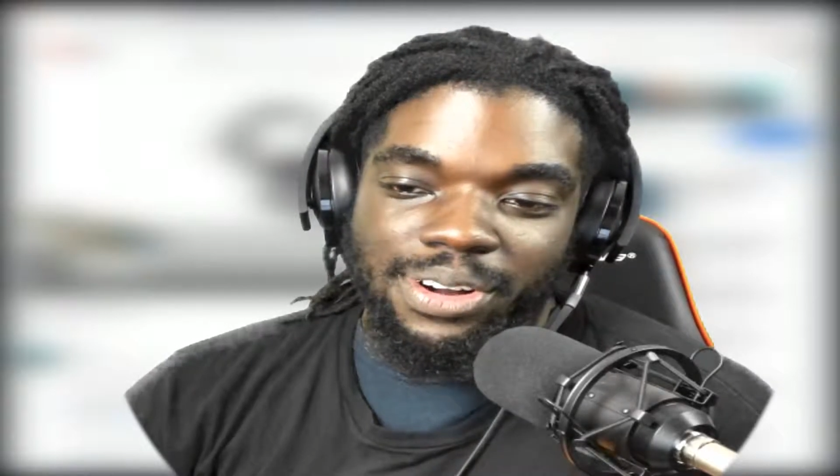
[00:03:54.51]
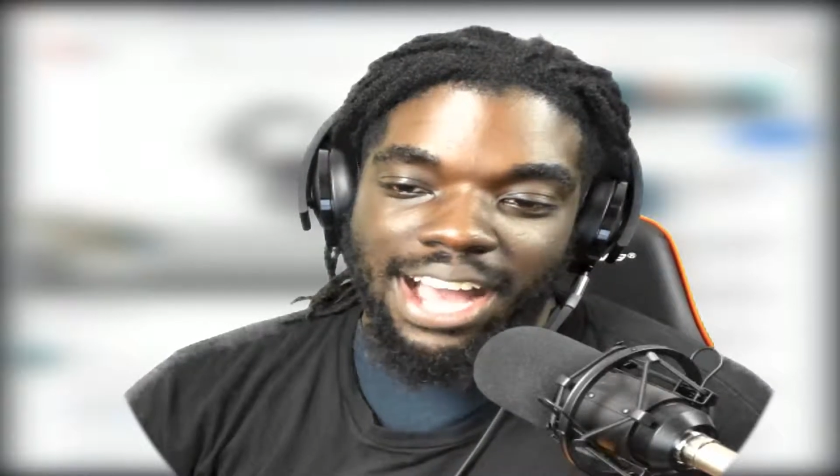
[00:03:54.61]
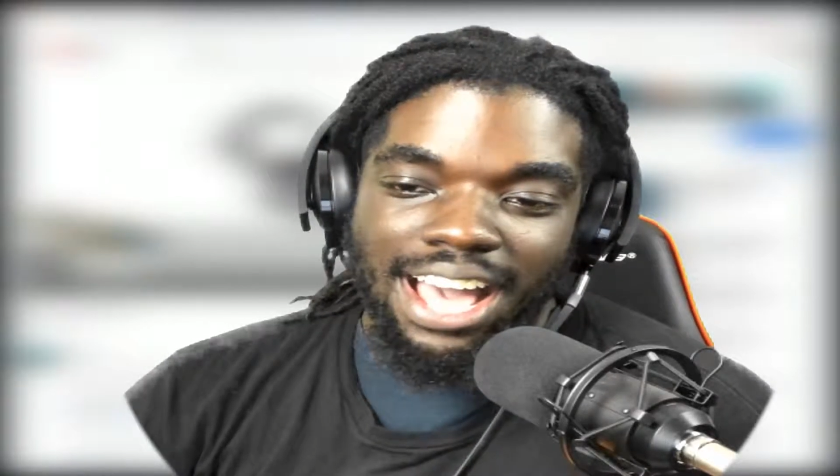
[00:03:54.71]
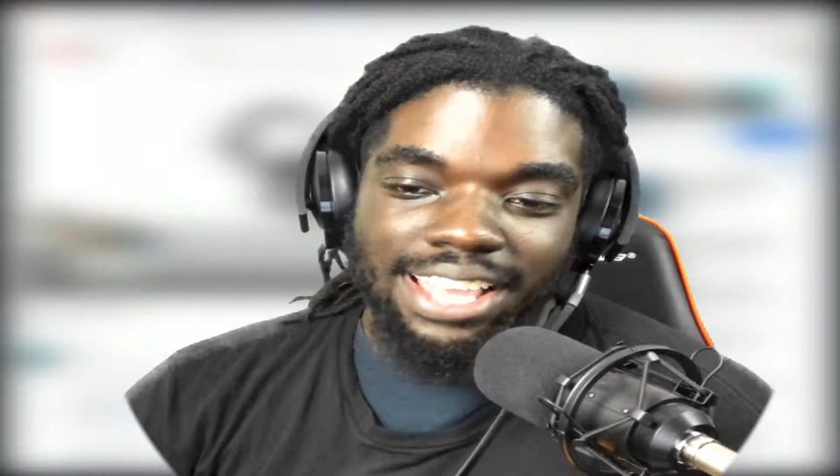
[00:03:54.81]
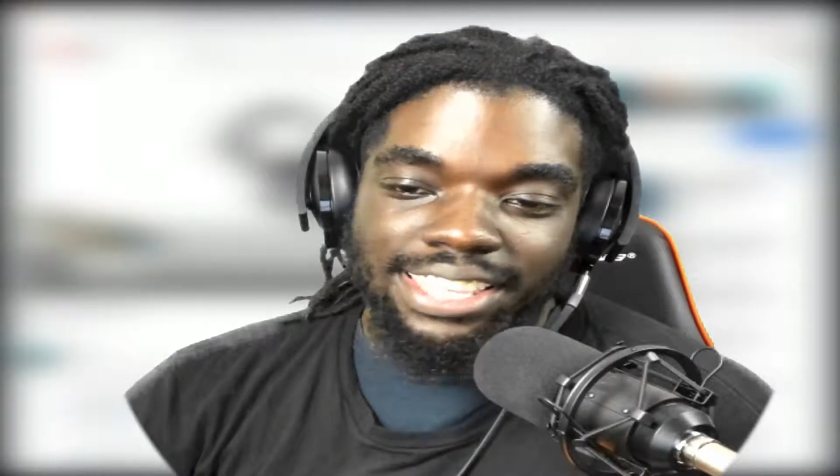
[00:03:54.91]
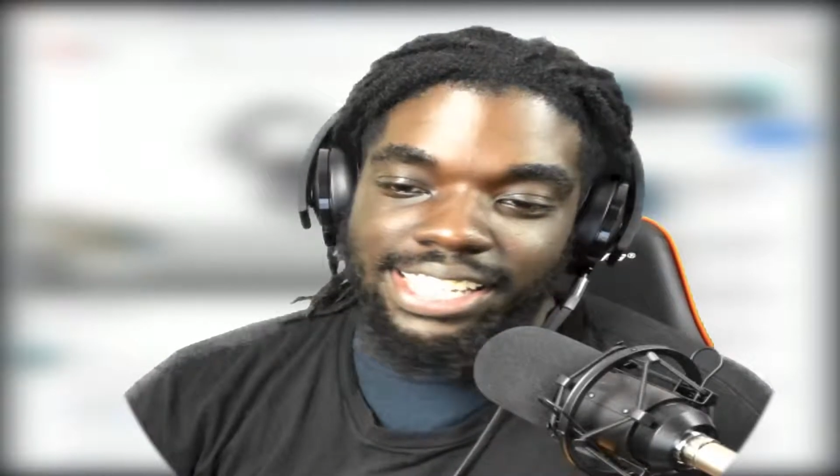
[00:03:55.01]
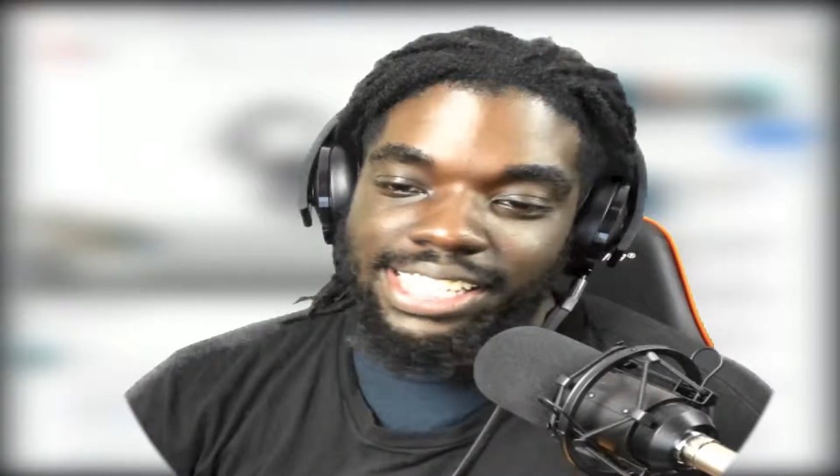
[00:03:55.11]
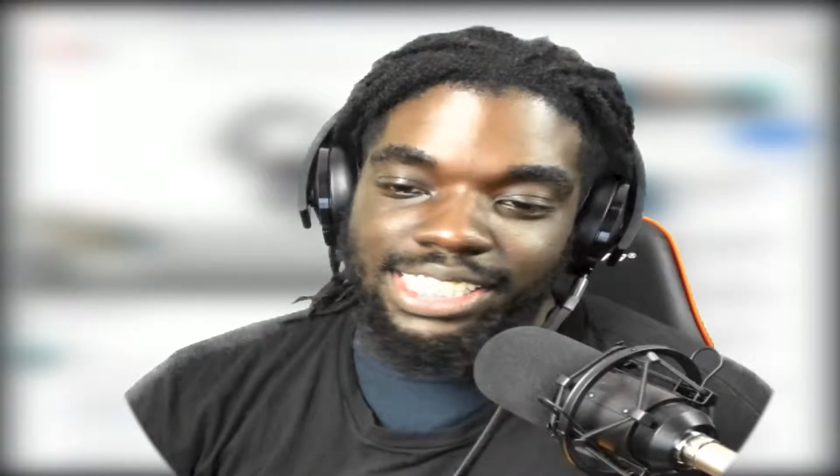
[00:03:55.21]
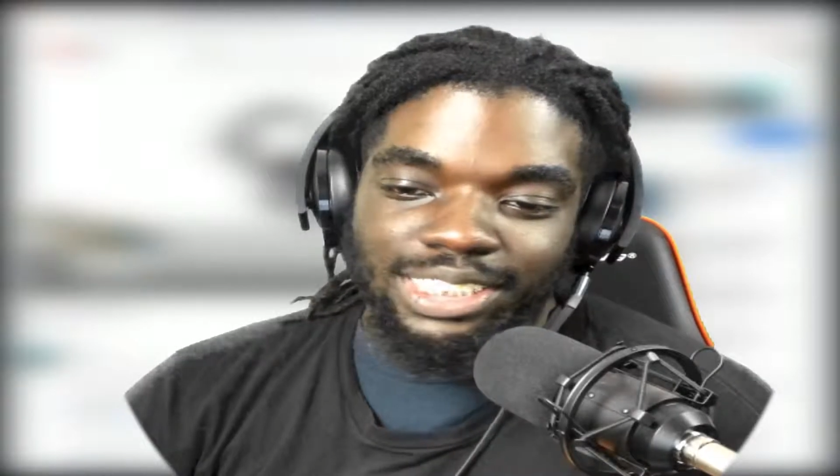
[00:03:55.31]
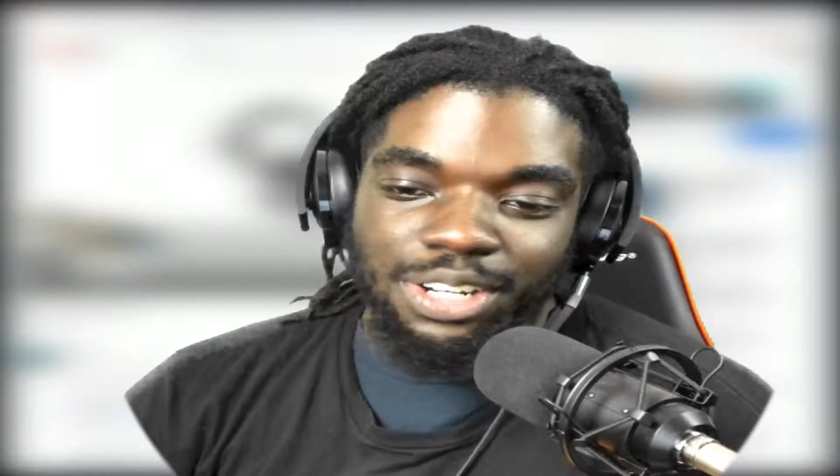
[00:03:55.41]
I think
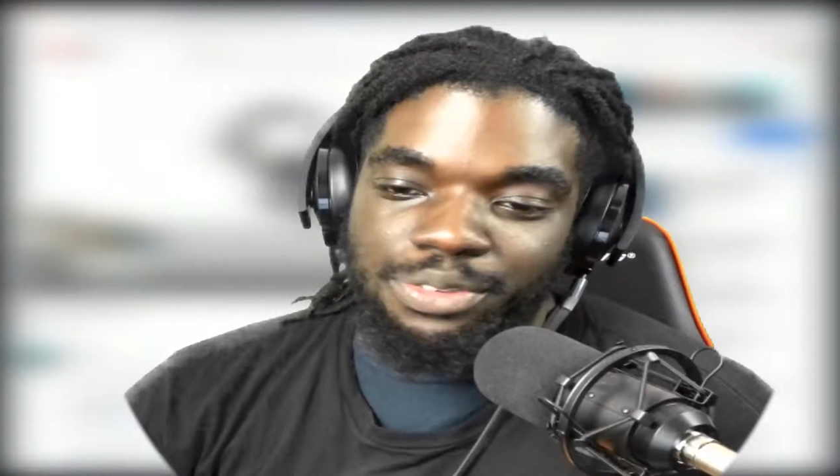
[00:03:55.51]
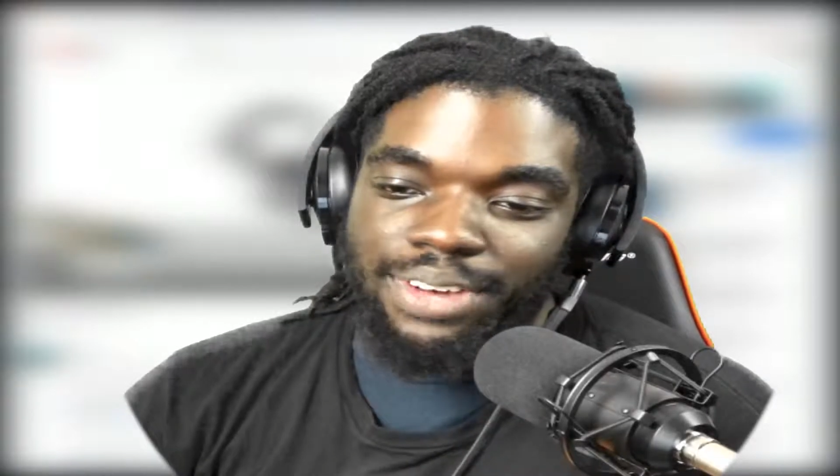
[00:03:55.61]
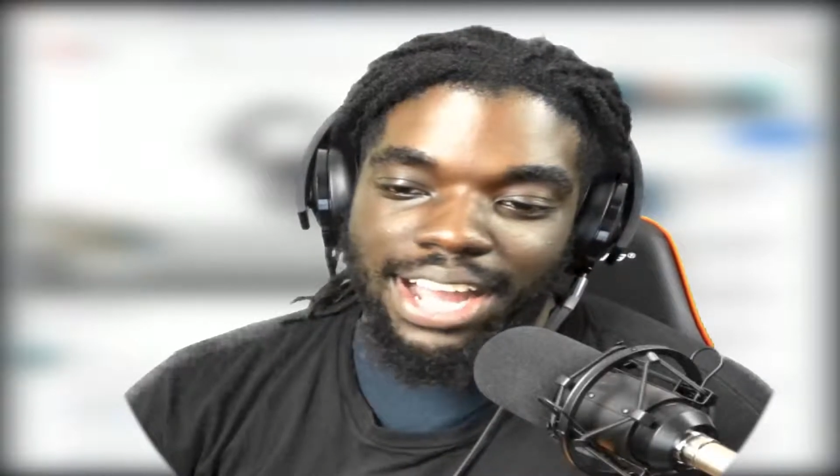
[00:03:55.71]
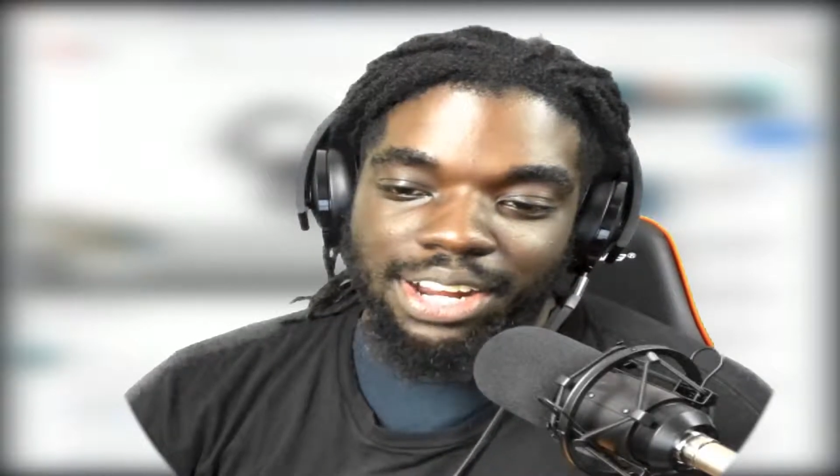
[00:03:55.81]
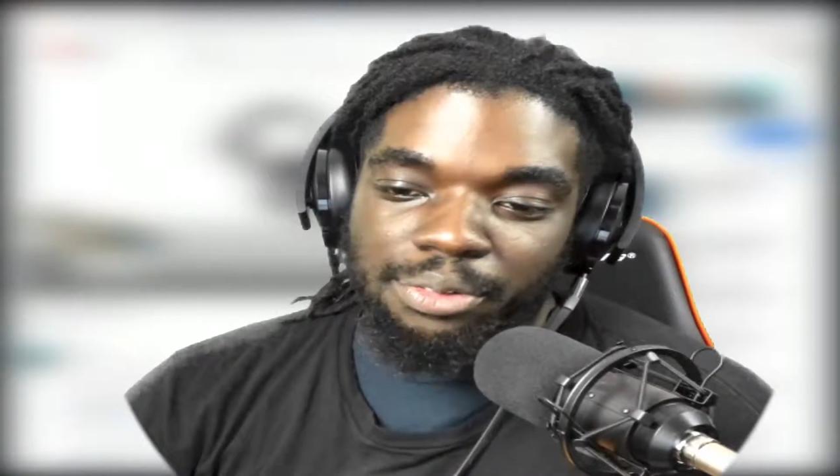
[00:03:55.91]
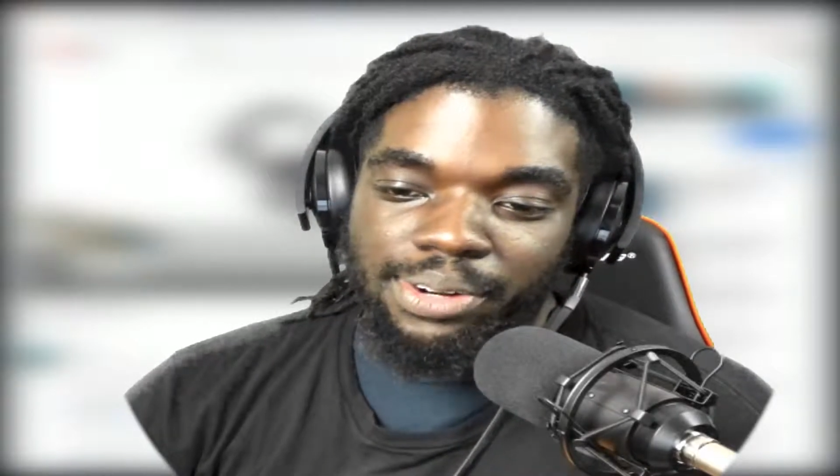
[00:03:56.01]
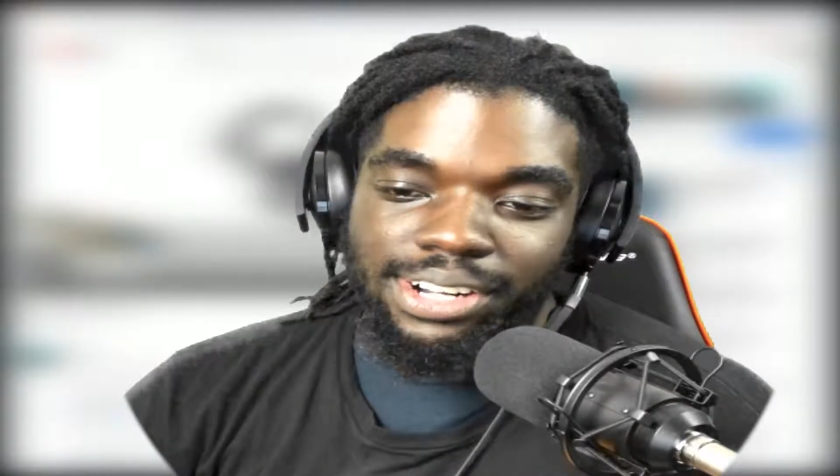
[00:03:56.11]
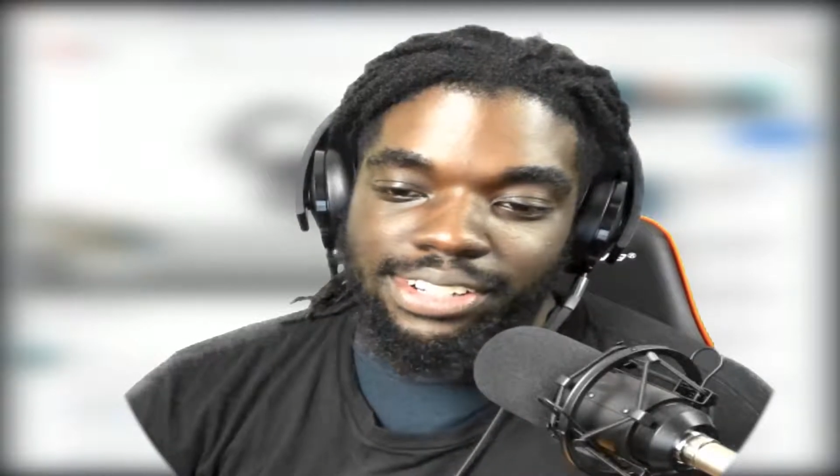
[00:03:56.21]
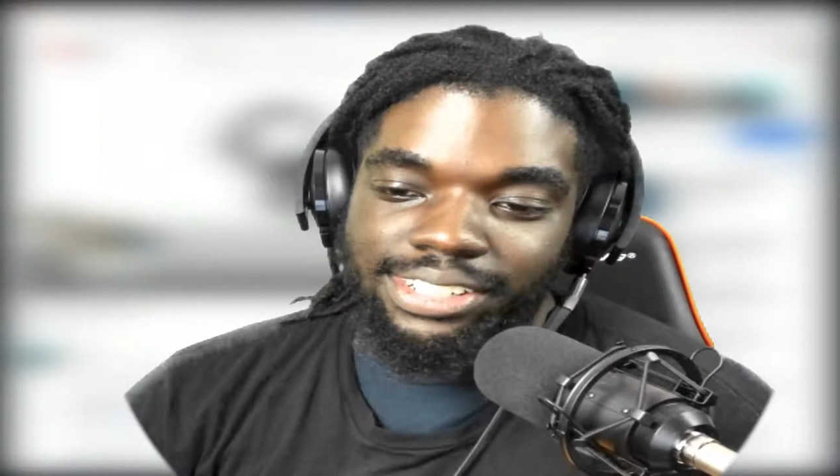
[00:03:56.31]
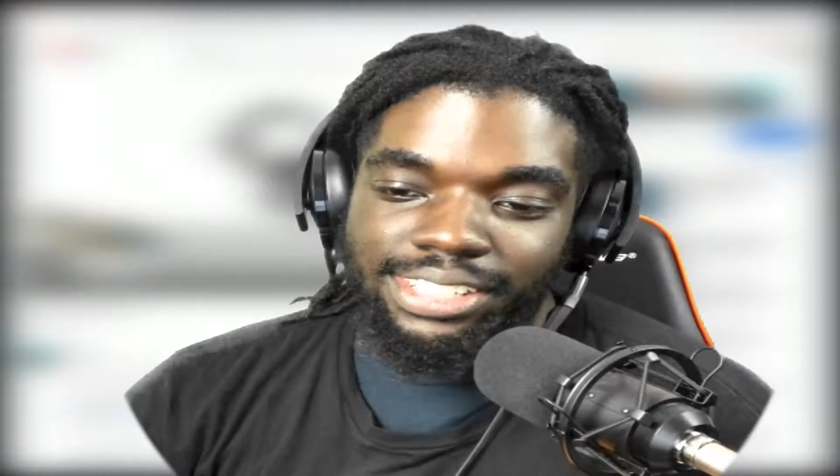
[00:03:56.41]
he's so fire,
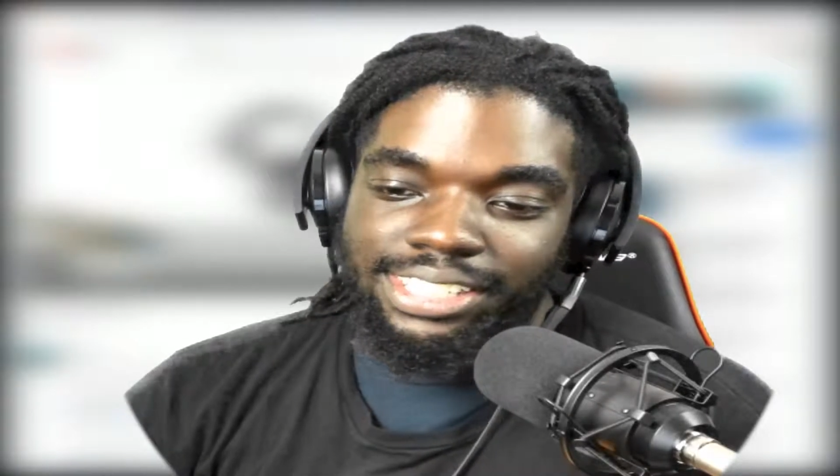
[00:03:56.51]
bro.